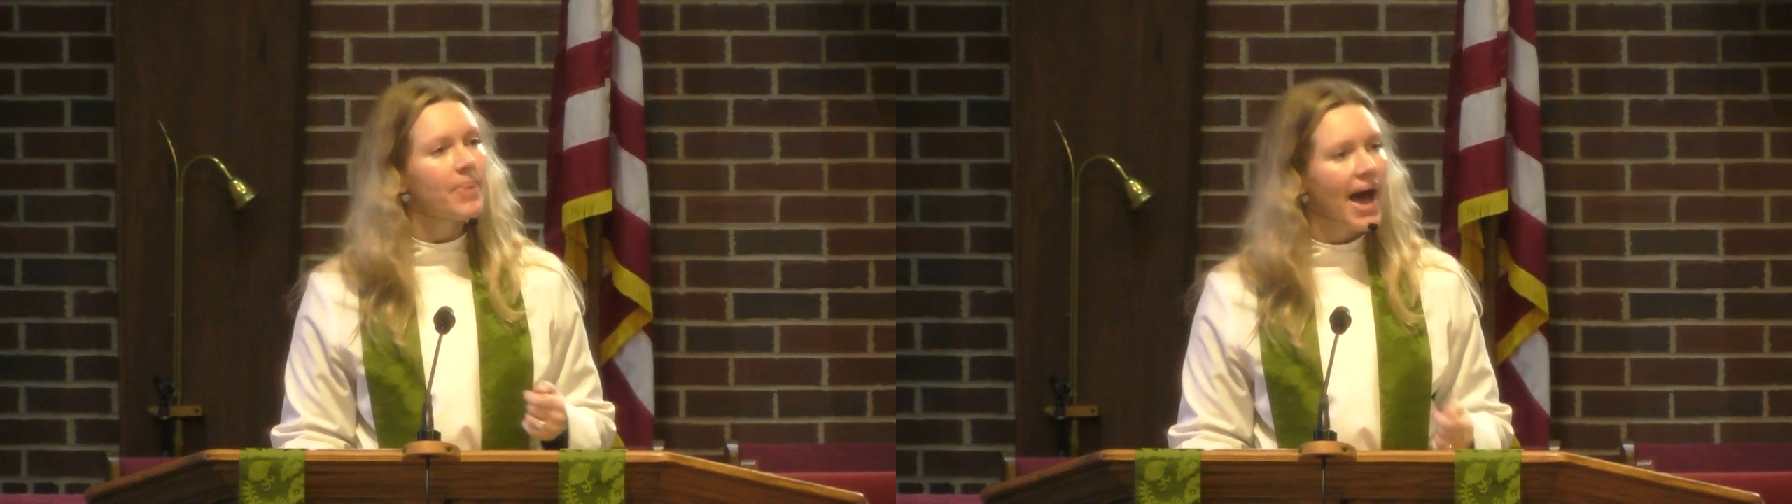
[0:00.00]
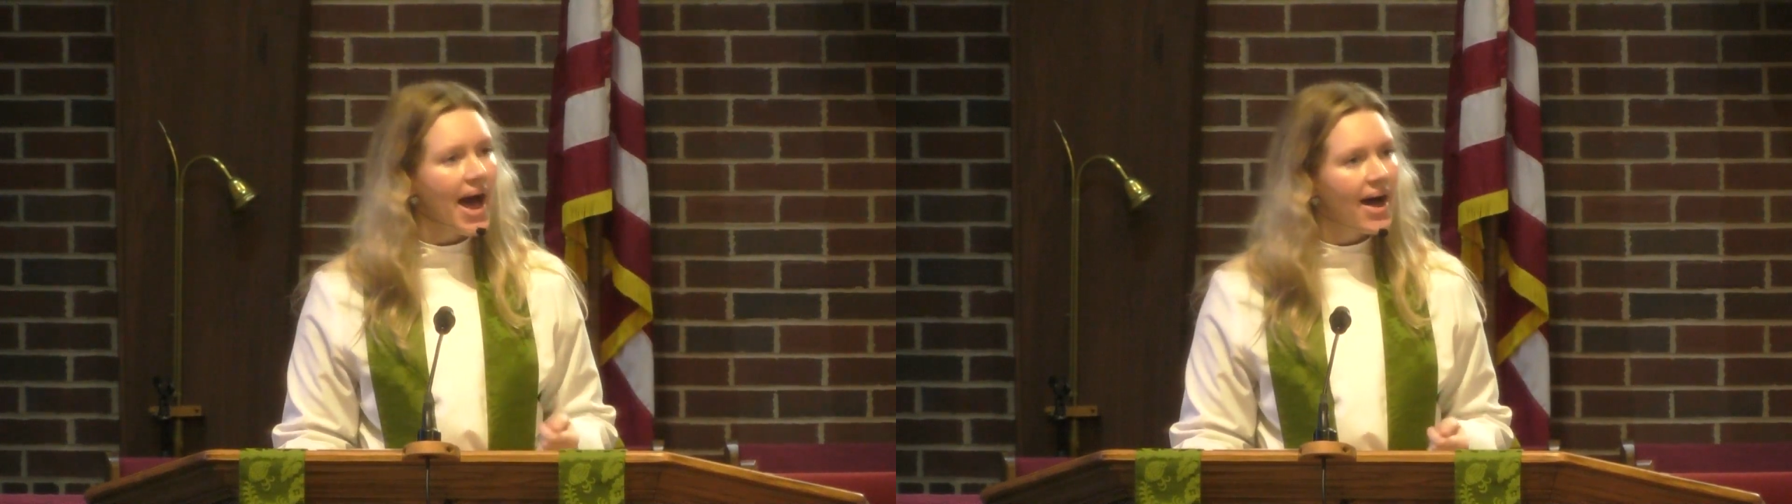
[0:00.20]

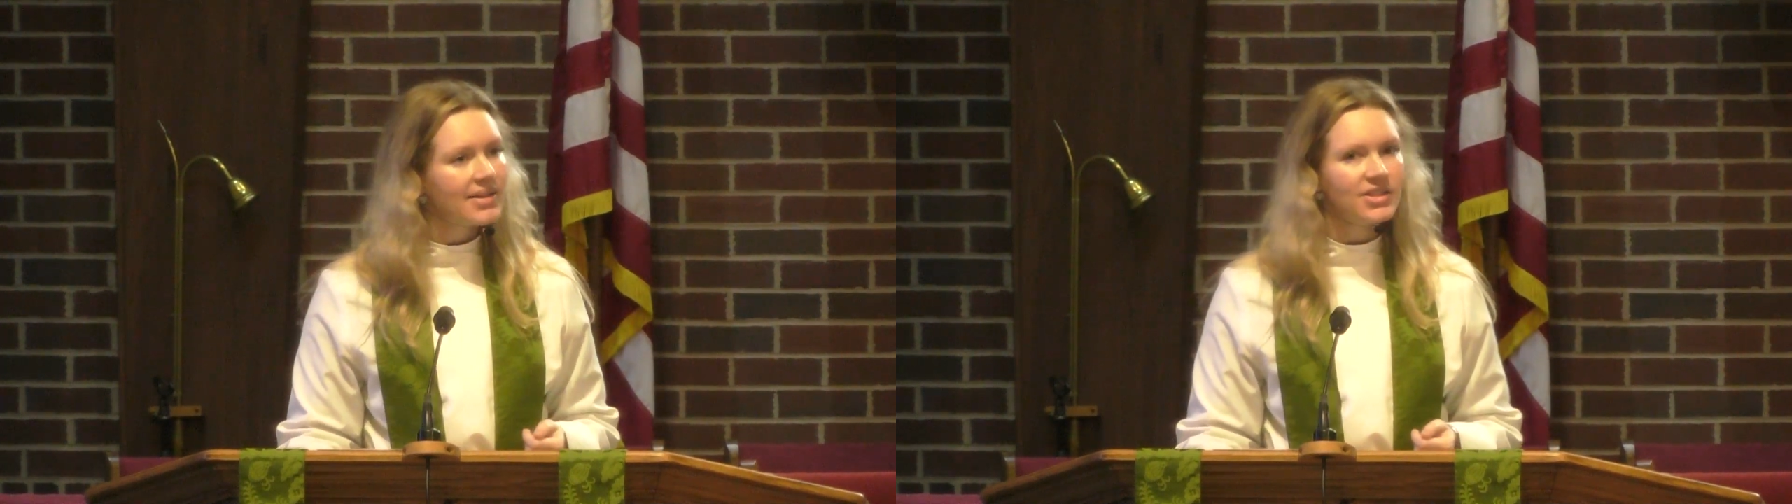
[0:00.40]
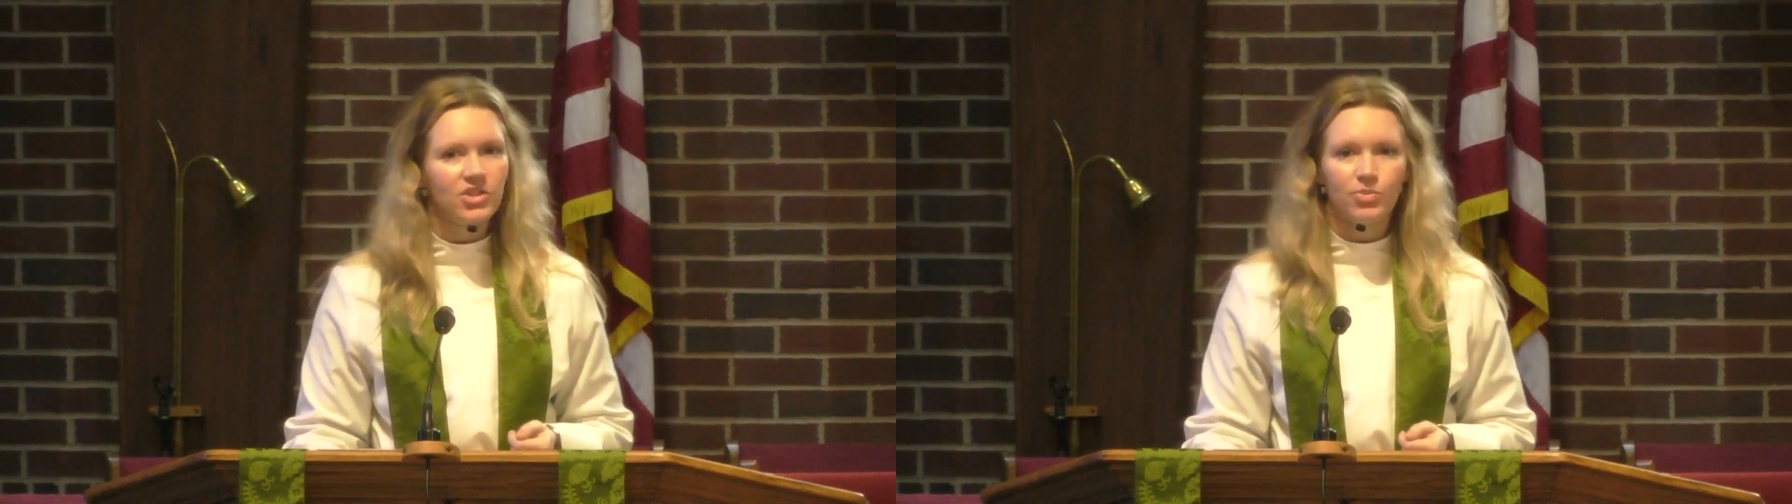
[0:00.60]

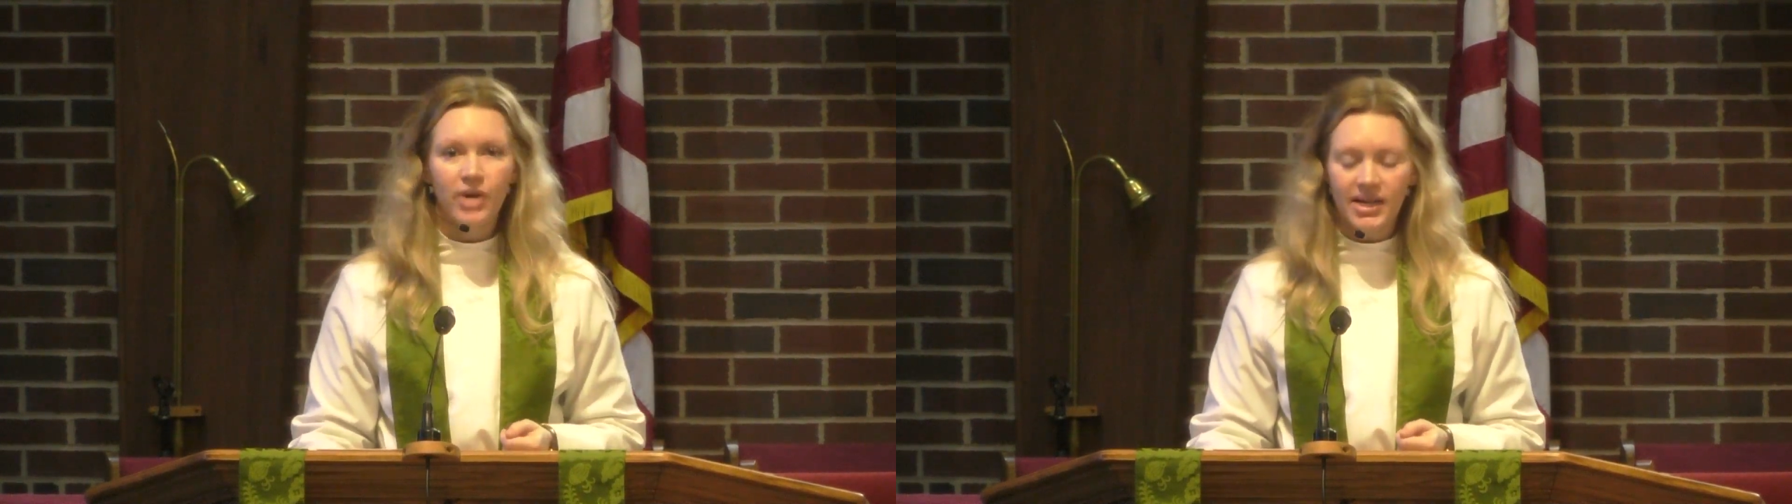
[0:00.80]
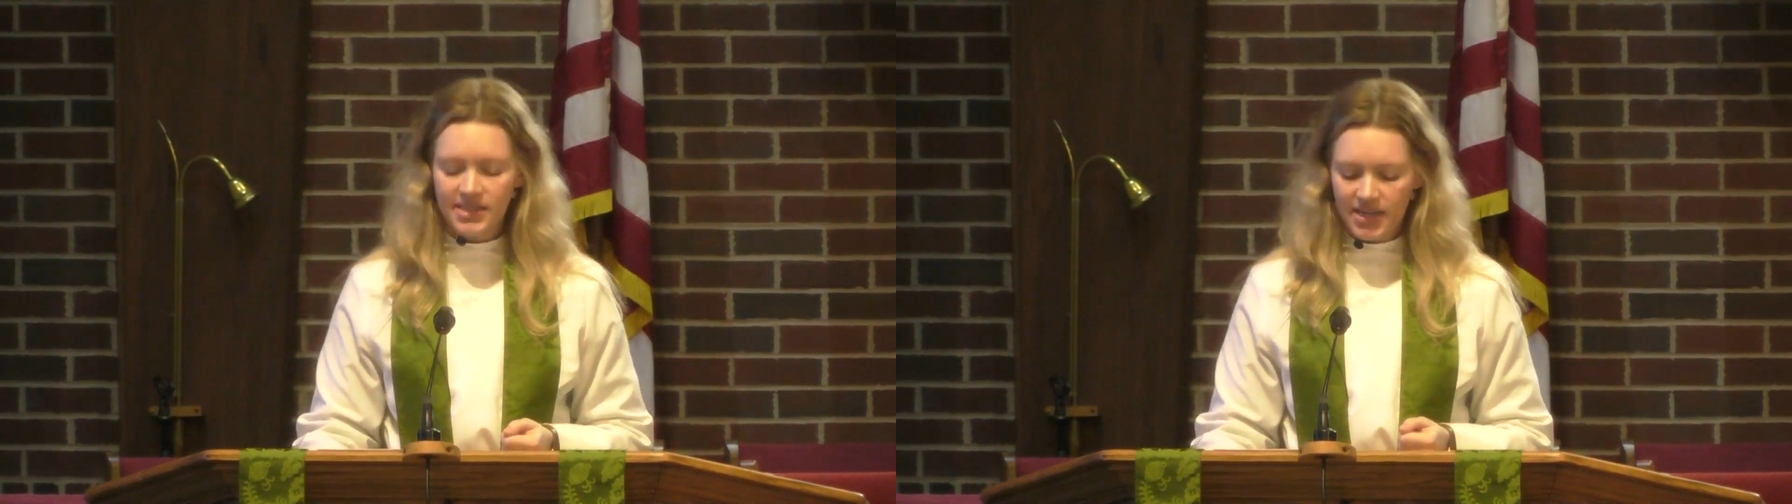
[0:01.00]
past,
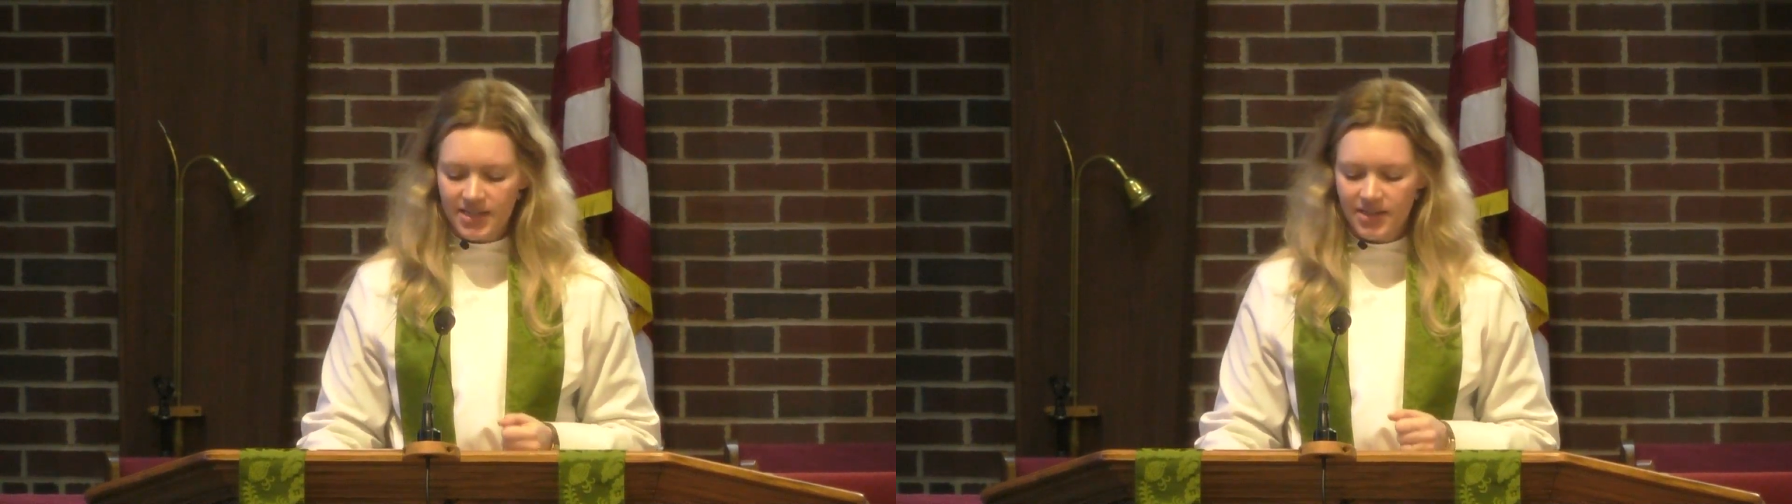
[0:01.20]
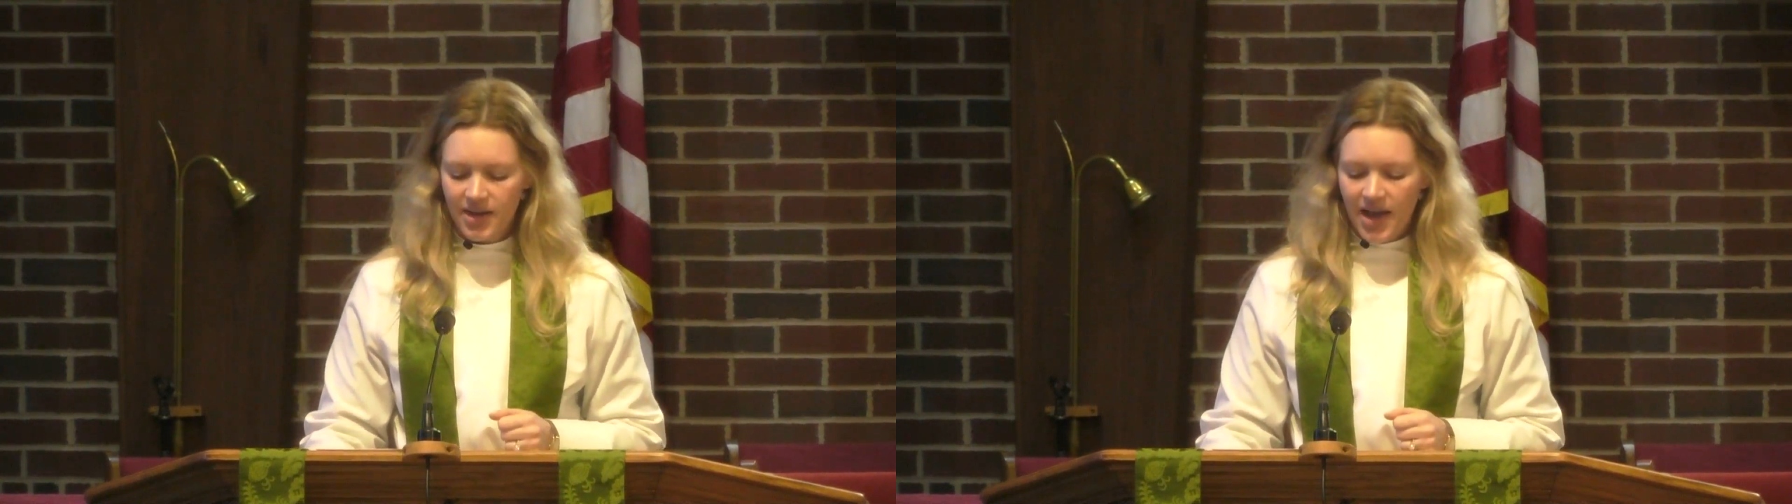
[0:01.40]
present,